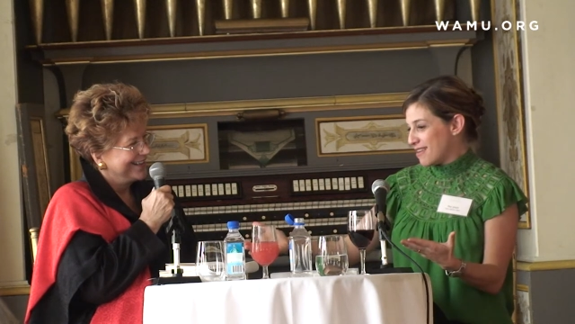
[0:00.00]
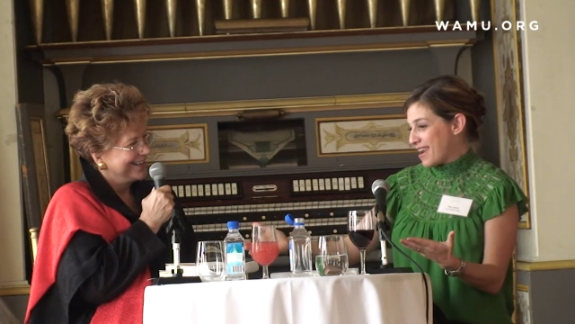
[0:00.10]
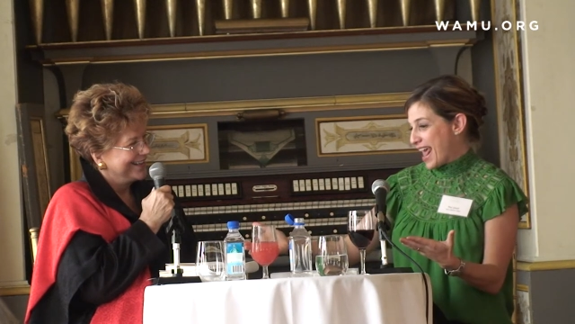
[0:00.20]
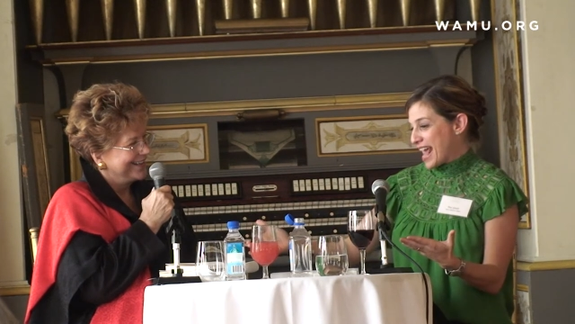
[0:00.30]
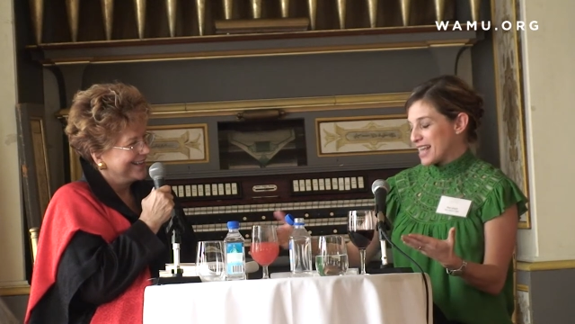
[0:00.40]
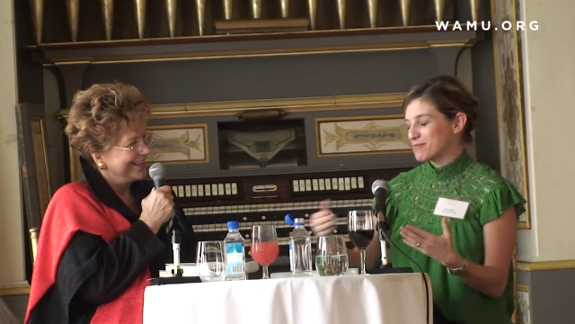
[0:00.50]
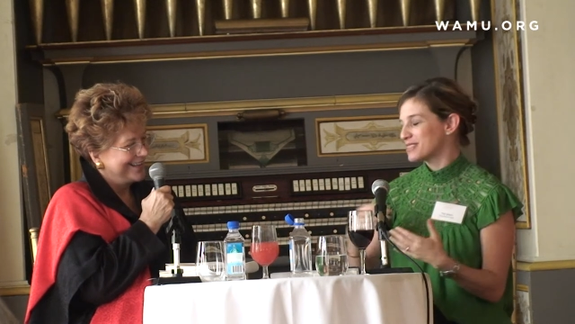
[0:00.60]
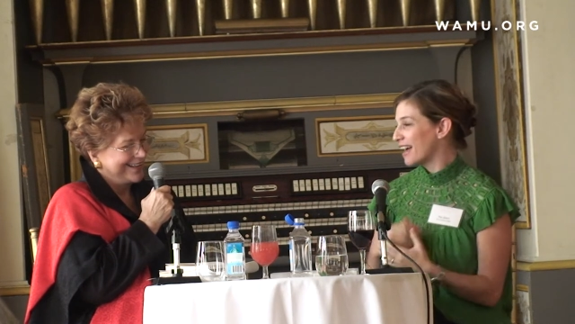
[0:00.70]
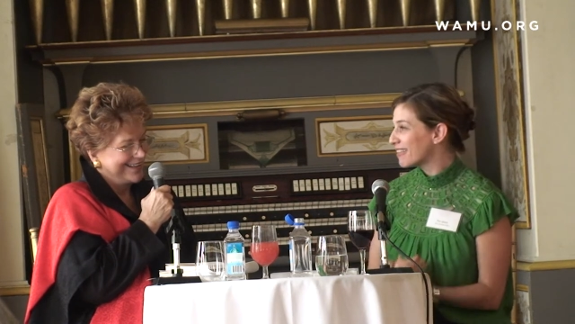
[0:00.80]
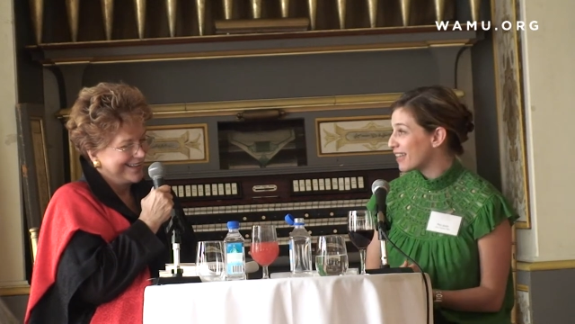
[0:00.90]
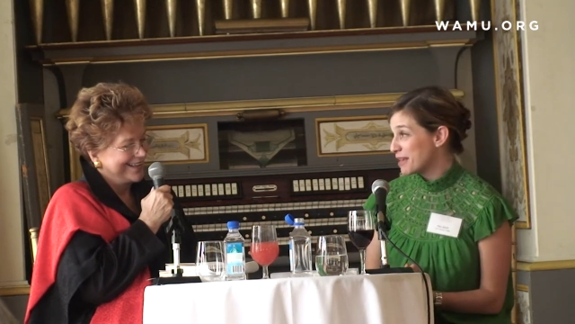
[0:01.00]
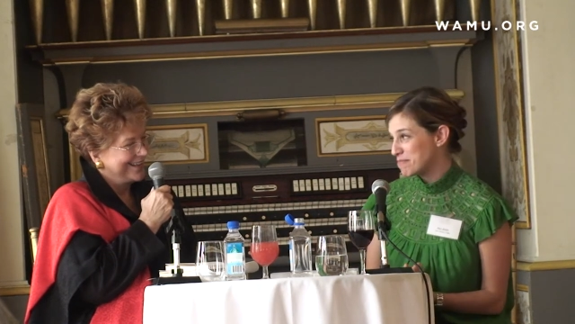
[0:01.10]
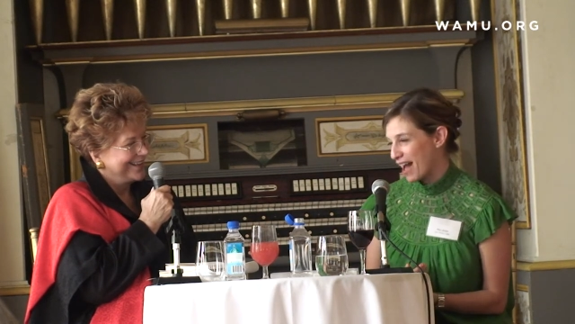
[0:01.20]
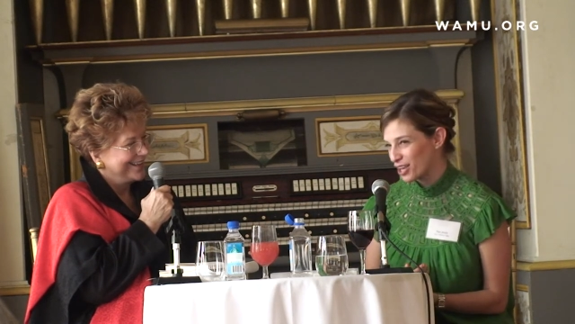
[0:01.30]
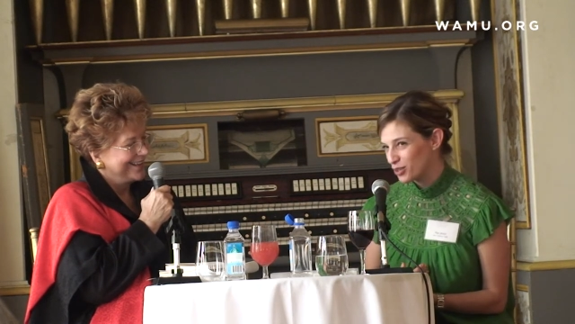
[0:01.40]
Speaker 1: names like the
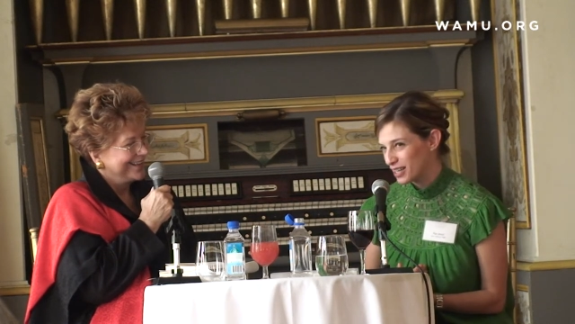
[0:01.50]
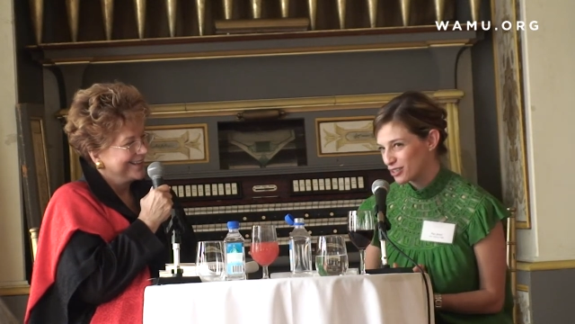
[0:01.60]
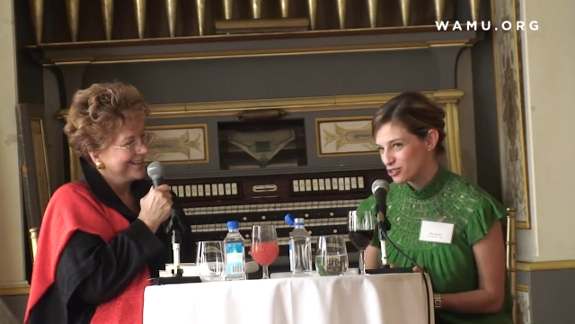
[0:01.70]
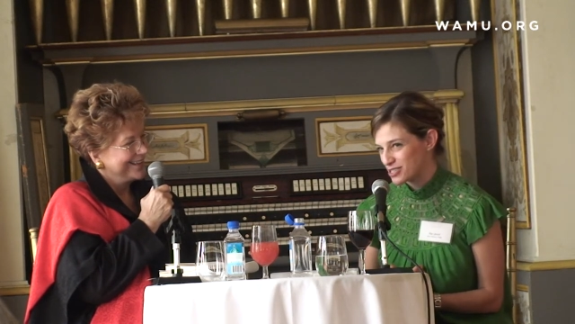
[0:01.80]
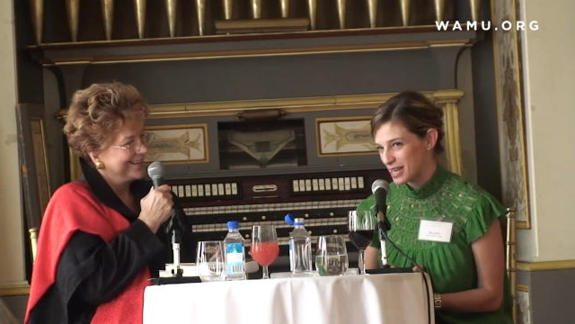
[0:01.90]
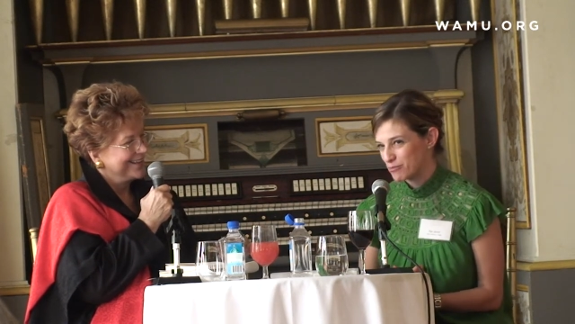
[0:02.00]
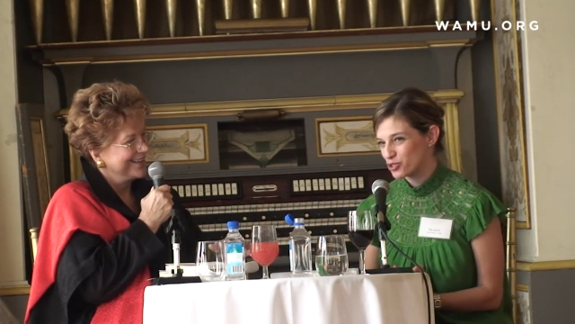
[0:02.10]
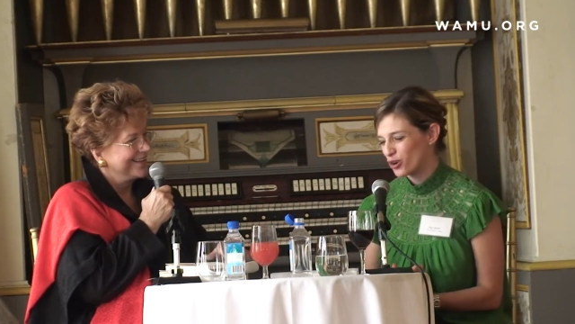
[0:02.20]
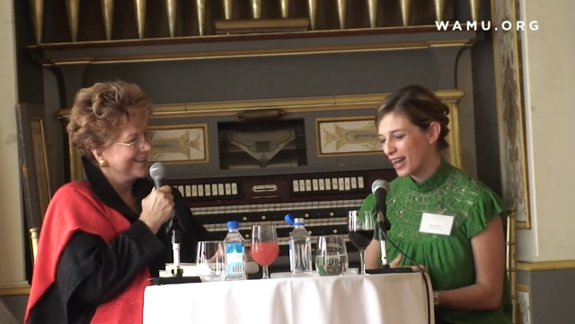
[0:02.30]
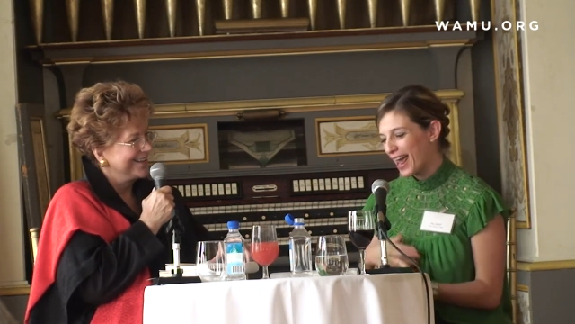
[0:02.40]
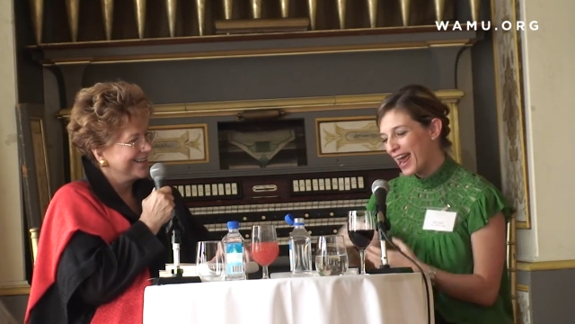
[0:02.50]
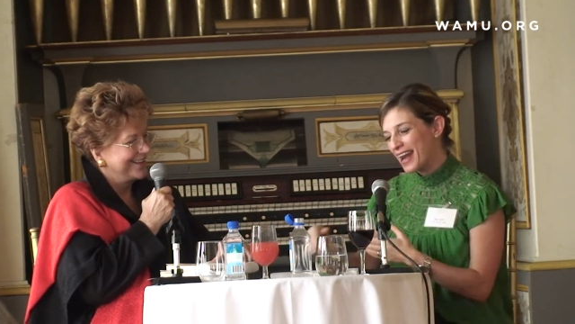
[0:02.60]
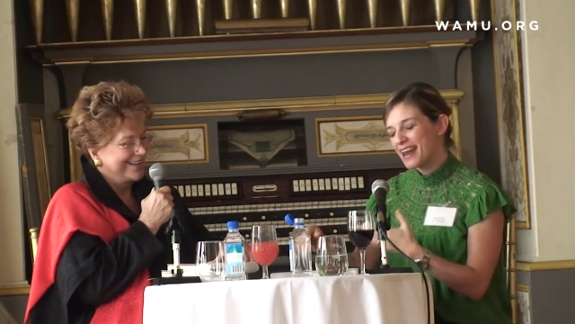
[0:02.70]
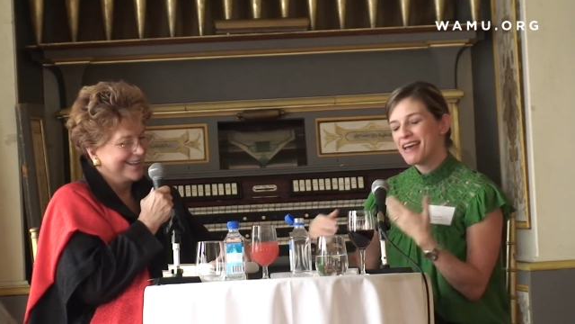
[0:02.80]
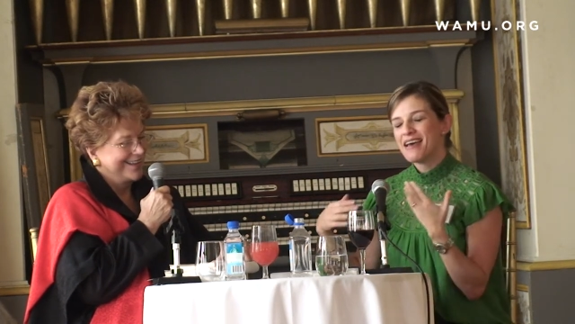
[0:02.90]
Immaculate Conception
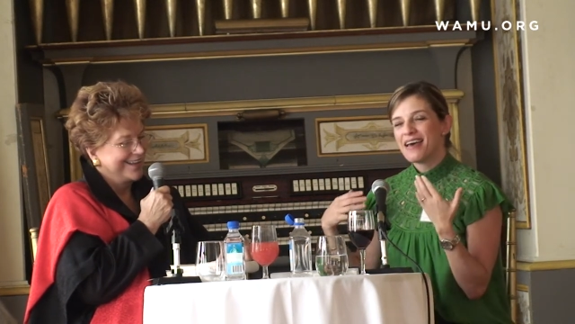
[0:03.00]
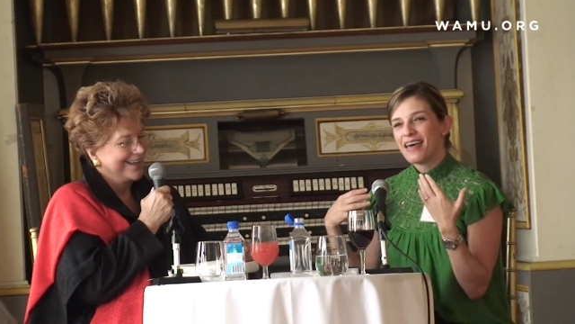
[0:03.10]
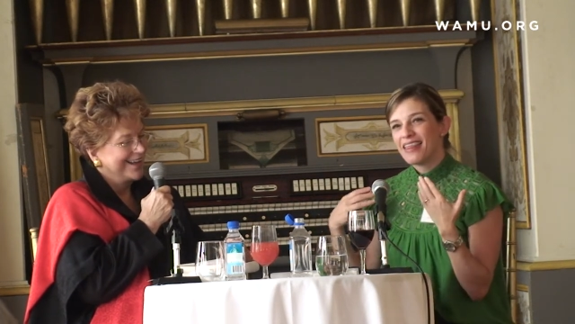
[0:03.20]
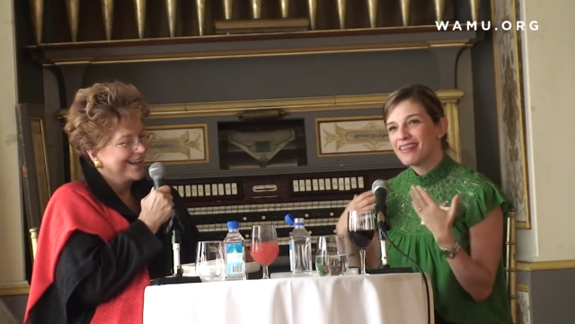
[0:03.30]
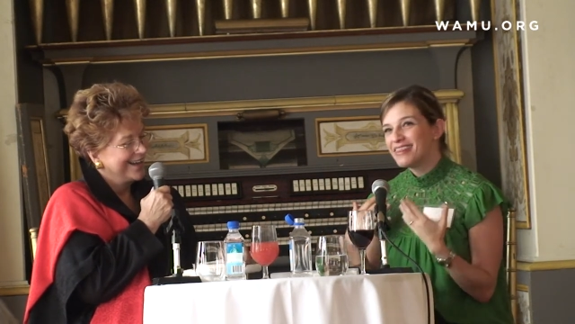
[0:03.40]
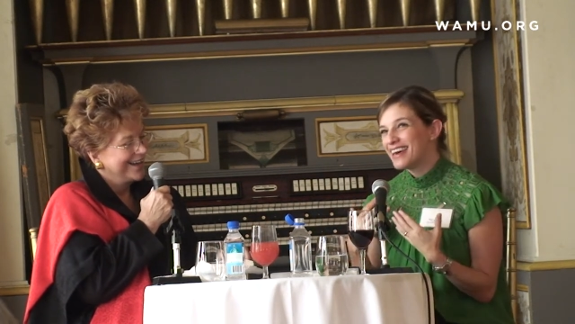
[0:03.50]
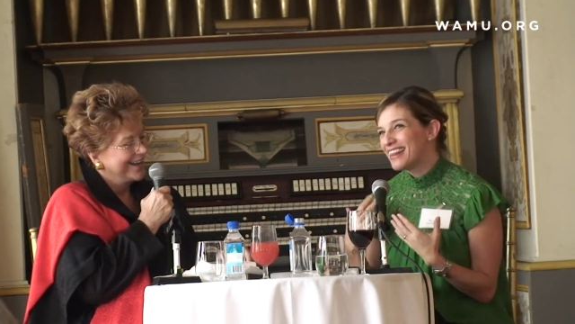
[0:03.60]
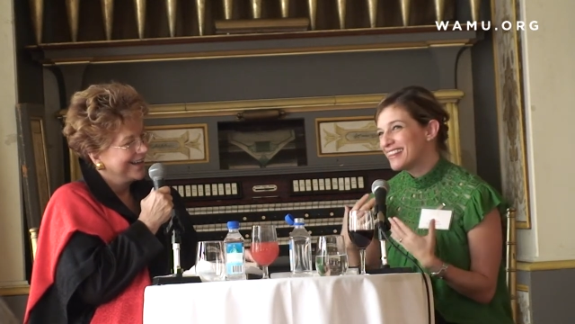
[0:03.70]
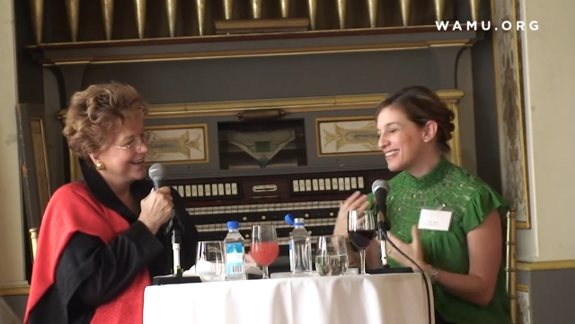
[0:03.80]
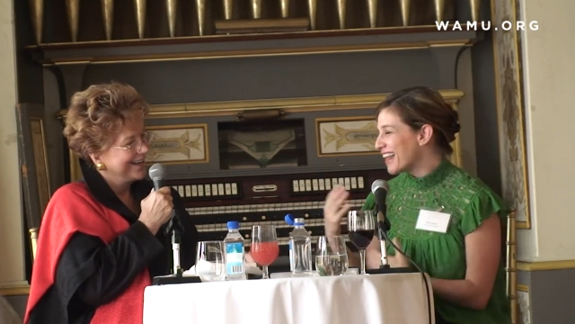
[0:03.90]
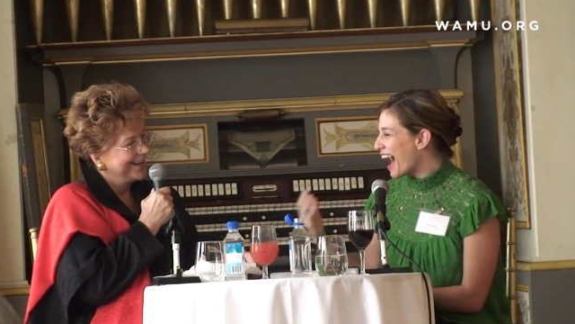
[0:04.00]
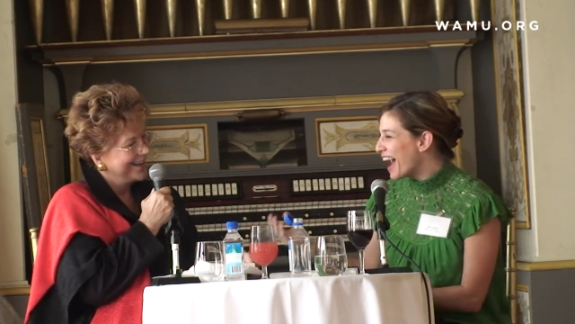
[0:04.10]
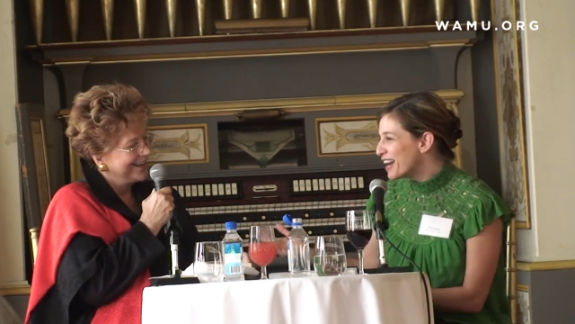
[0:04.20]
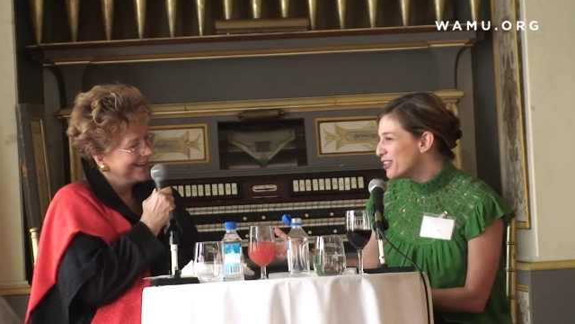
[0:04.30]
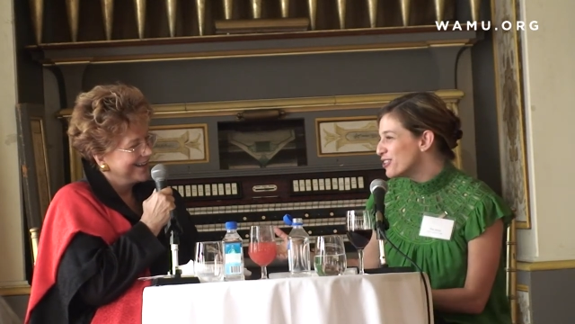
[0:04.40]
and the
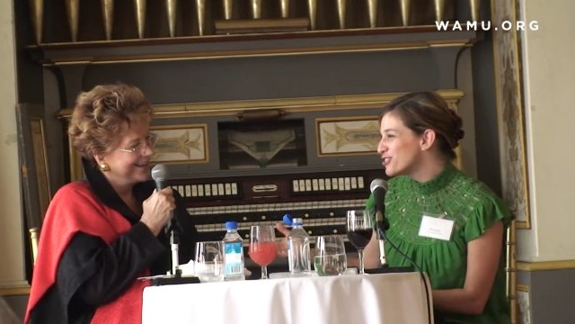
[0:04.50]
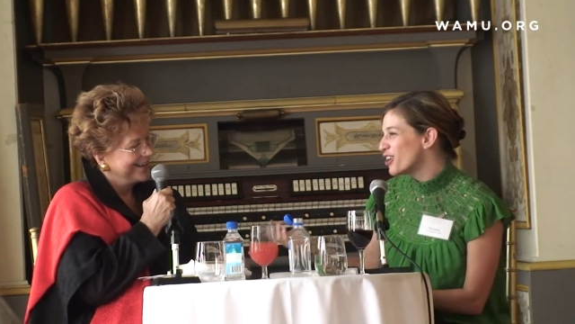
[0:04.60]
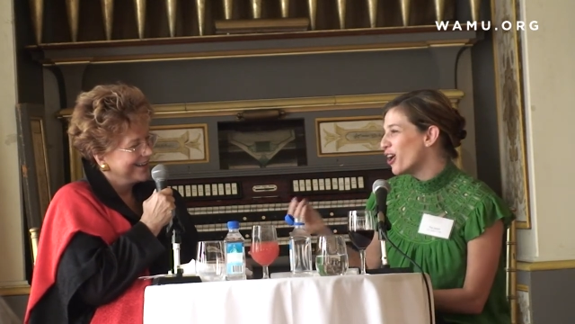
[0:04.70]
titles